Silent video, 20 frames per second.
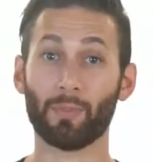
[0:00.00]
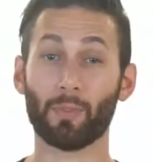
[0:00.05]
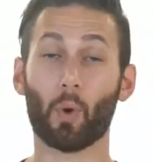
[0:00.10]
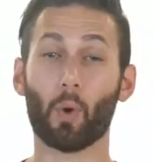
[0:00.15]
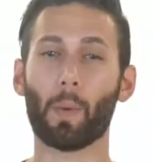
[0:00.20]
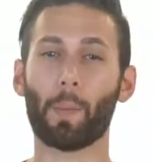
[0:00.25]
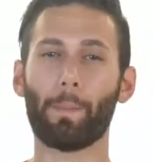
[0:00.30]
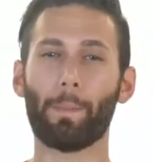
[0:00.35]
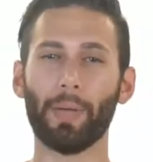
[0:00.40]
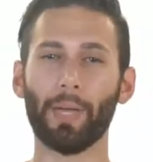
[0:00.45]

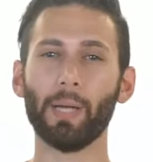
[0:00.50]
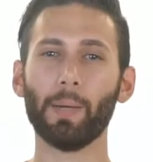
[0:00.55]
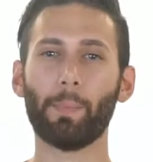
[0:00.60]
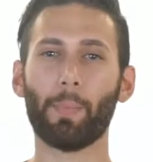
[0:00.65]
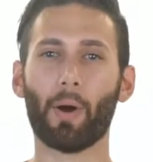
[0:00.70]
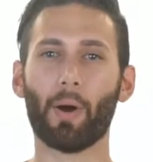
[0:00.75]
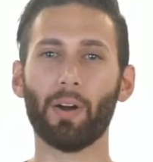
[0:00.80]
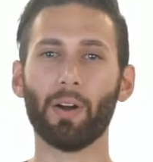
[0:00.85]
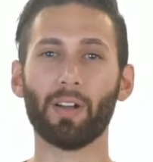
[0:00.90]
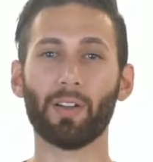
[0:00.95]
Though a big
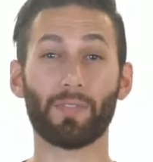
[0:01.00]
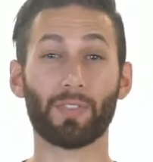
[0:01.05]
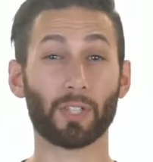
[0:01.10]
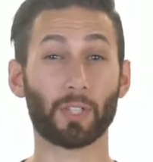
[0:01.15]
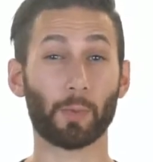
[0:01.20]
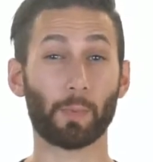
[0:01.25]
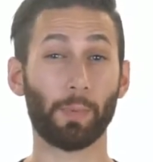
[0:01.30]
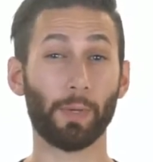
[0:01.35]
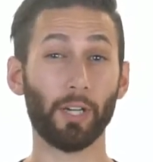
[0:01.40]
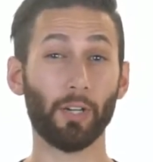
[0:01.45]
part of the
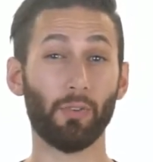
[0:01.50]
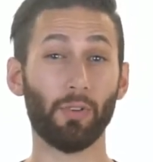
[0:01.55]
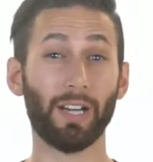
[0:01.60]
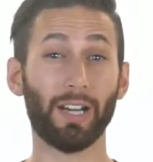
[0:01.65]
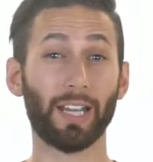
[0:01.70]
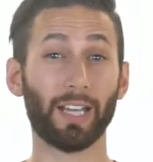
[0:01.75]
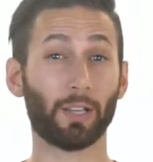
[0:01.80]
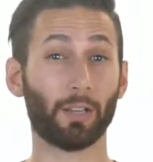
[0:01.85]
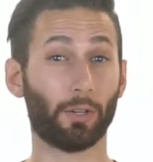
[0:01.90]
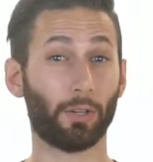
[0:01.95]
speed
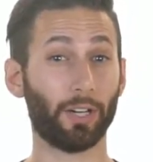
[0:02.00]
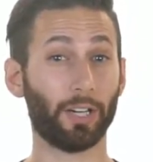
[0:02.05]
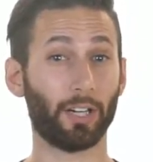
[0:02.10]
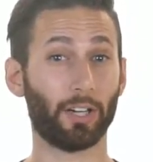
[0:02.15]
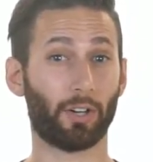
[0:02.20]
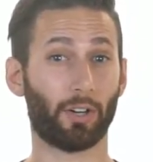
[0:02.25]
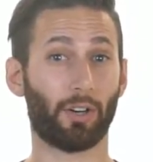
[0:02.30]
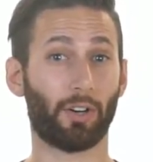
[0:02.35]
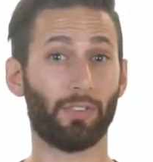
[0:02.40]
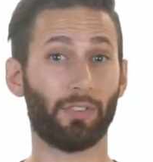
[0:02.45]
reading learning
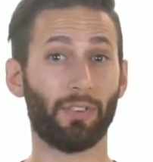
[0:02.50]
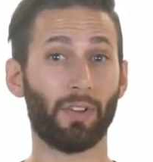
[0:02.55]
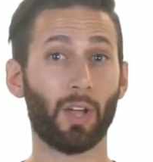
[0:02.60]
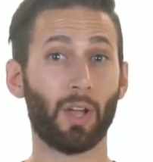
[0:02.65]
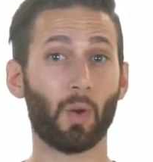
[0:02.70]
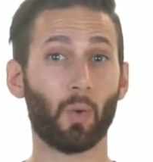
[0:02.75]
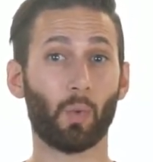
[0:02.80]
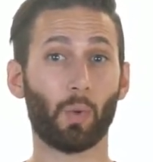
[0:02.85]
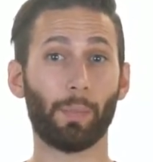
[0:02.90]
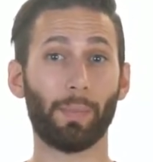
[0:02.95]
curve
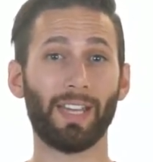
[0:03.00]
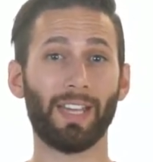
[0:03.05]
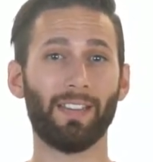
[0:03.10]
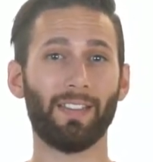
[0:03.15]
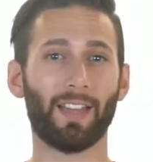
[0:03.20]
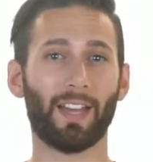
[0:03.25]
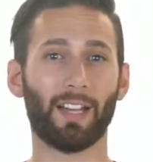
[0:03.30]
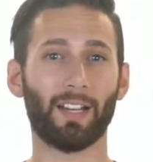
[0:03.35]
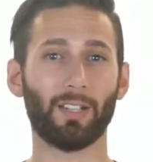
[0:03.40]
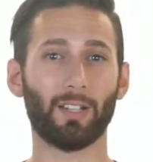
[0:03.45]
will
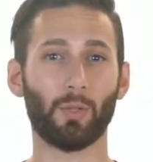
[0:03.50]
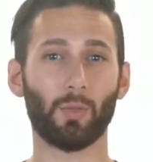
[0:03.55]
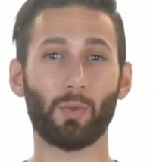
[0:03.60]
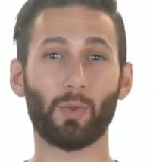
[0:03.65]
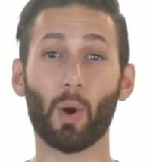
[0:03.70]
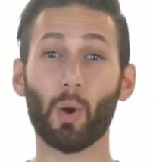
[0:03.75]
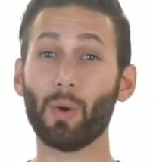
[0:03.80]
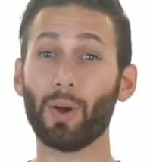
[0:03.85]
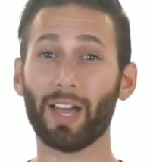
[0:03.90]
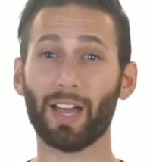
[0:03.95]
mean that you
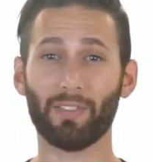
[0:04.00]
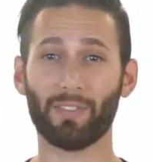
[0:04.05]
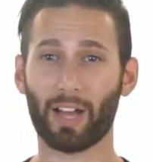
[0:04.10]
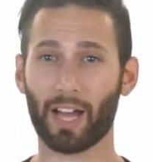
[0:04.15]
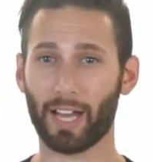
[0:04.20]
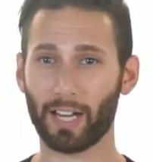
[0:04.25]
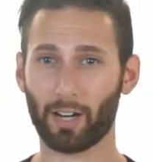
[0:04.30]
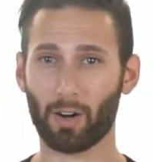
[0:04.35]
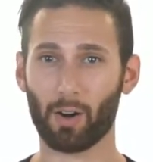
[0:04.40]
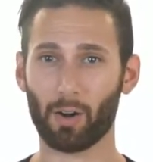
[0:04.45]
don't have
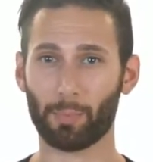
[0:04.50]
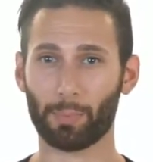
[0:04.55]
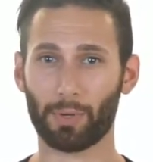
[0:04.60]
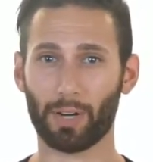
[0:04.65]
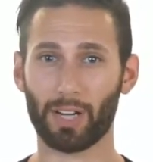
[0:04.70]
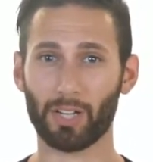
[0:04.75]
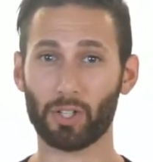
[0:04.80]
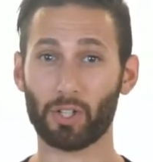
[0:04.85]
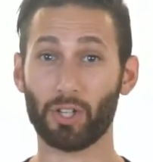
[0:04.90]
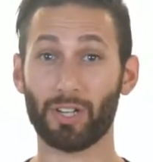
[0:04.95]
high
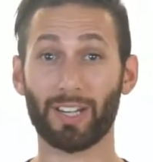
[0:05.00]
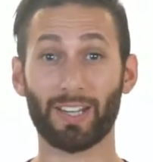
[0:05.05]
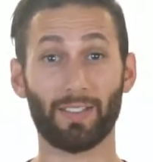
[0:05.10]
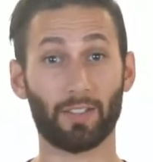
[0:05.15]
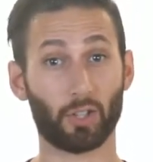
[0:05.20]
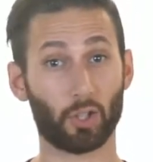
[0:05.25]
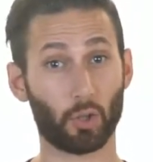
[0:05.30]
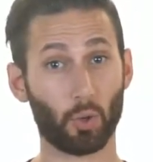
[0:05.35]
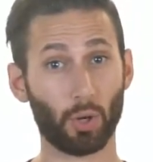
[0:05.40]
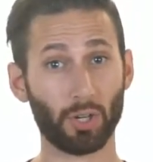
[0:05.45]
comprehension in
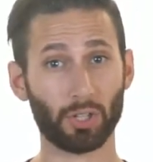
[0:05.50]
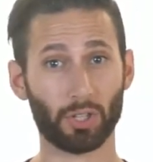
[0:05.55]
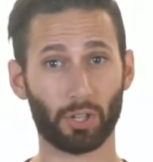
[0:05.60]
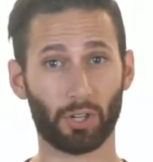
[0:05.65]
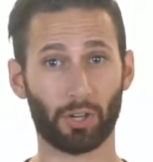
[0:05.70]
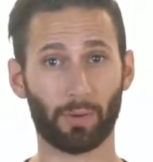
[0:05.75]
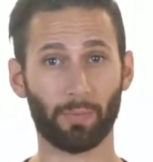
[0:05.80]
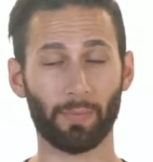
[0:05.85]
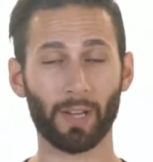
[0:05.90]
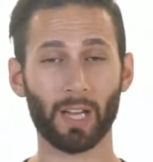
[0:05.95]
the short
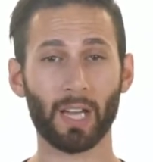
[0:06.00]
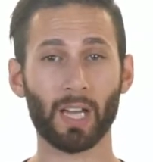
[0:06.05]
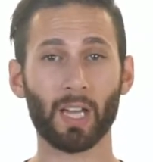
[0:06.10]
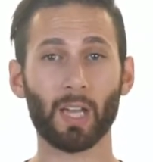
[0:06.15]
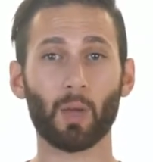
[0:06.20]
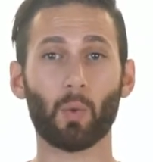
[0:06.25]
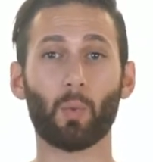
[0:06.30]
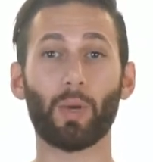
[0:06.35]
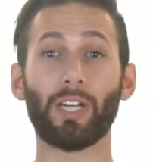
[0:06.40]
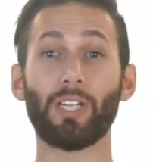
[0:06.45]
term,
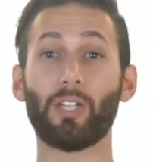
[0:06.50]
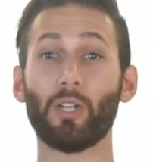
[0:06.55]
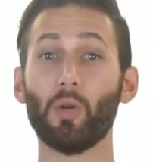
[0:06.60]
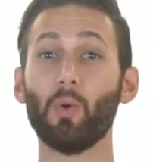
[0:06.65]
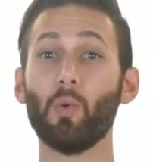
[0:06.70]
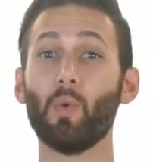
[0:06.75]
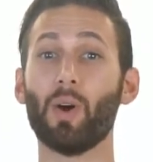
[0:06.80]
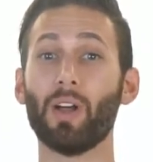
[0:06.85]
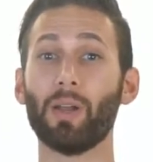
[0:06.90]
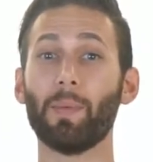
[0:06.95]
we
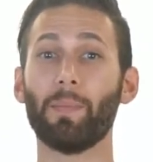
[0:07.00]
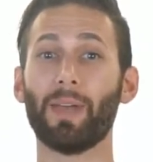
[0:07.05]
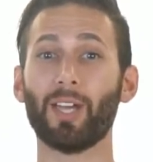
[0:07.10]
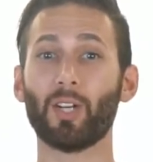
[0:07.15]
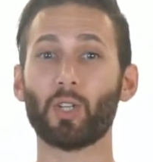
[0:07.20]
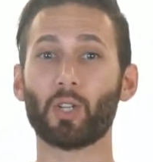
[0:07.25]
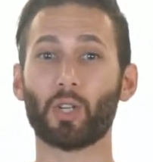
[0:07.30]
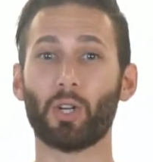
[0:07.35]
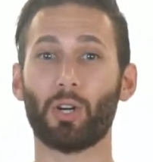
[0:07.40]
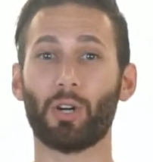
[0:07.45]
do want to make
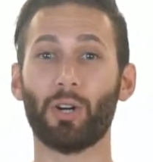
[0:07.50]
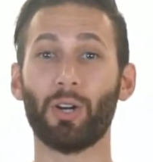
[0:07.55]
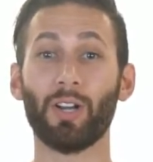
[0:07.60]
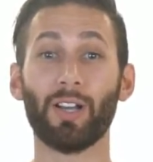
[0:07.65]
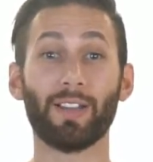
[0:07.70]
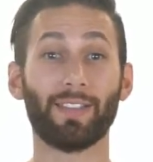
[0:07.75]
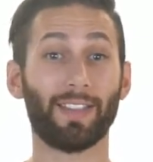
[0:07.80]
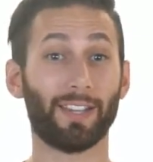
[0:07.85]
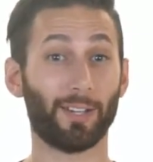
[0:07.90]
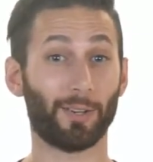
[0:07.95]
sure
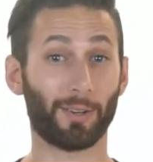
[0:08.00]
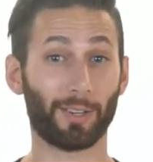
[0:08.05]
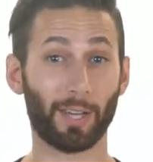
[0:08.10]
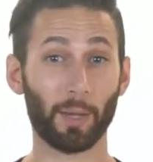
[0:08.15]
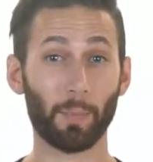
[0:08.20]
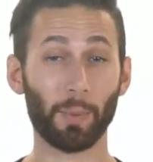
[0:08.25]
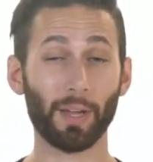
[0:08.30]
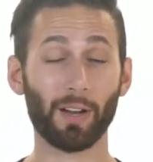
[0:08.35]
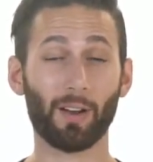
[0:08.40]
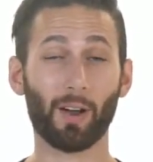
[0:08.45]
that you're
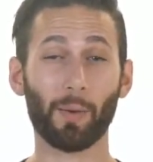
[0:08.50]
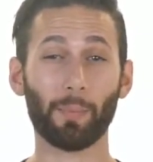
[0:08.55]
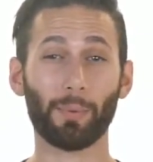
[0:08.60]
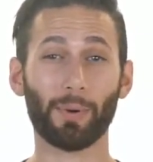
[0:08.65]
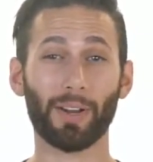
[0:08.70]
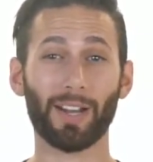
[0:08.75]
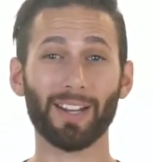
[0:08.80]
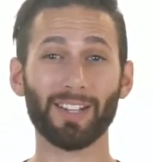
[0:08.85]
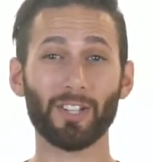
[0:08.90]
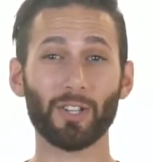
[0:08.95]
keeping
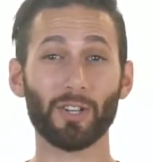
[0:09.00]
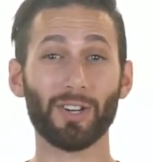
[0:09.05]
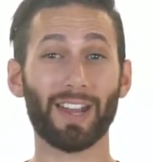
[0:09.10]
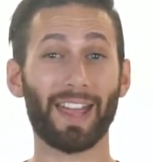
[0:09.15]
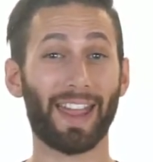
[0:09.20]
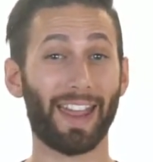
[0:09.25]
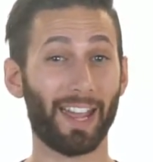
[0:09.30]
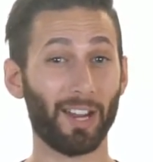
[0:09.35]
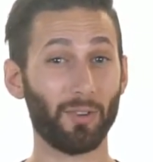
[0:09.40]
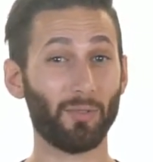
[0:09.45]
comprehension
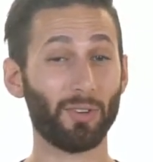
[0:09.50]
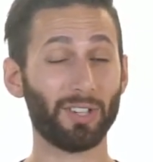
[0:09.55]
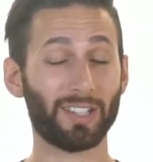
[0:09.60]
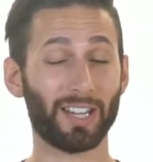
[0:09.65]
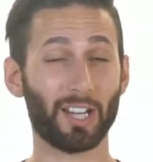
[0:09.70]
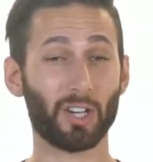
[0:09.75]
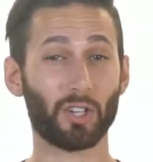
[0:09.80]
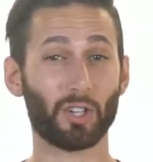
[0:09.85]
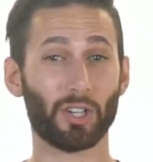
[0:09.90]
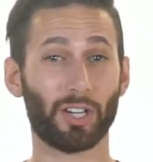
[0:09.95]
and
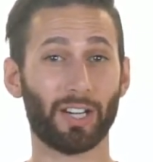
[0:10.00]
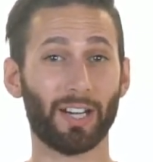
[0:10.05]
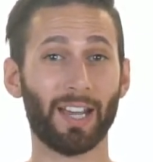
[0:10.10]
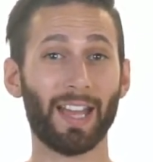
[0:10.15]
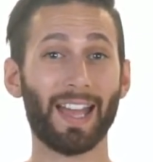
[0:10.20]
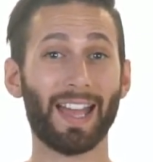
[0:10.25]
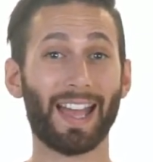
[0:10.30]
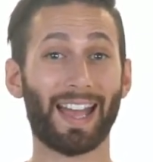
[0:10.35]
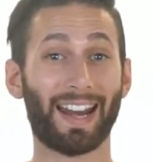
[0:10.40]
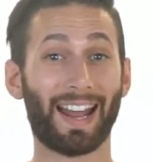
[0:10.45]
retention
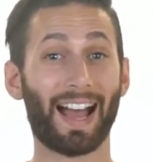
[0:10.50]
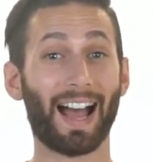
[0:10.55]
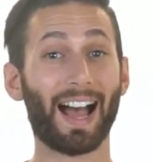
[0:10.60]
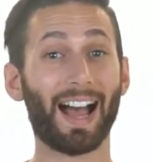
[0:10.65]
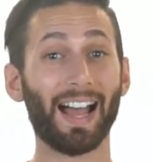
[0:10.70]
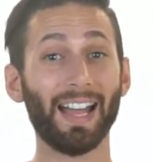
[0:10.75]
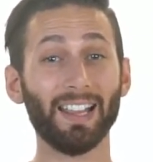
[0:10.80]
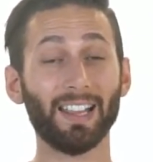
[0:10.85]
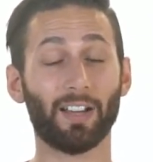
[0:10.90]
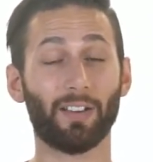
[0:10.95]
at
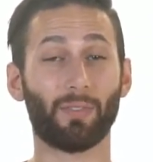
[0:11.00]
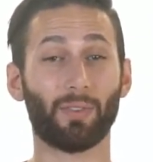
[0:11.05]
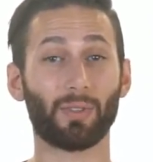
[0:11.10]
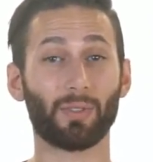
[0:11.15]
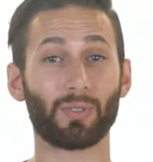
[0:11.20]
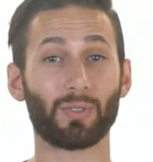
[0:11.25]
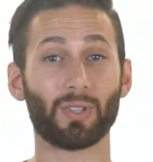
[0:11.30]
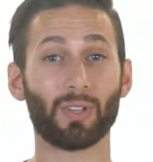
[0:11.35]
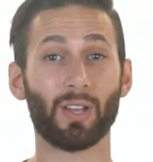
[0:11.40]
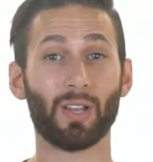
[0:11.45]
high
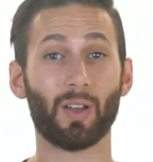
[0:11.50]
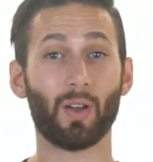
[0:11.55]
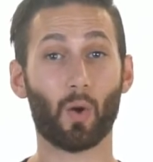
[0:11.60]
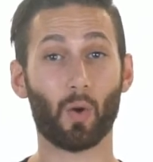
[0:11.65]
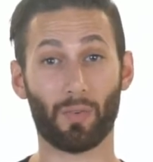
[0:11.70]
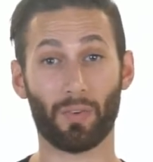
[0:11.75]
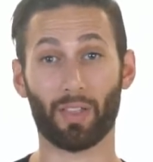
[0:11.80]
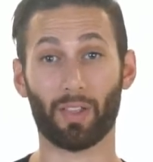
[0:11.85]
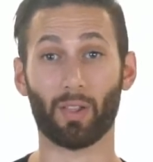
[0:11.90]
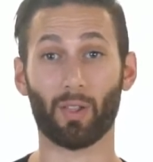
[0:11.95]
levels
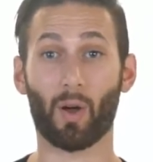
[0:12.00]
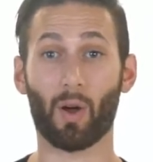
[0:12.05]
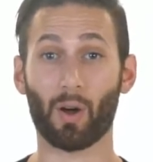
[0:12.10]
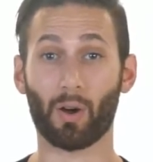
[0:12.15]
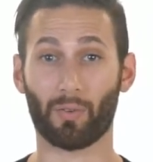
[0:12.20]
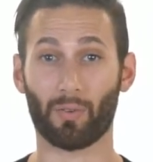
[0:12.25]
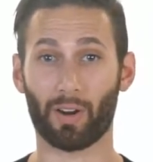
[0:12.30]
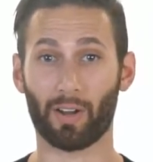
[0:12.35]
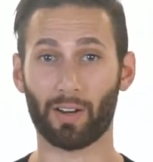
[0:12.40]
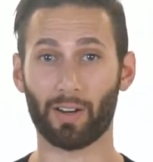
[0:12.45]
over the
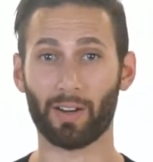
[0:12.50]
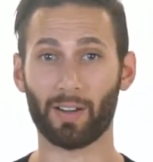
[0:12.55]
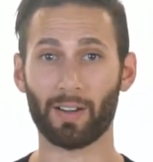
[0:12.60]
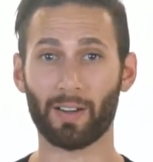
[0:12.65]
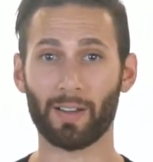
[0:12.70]
long run.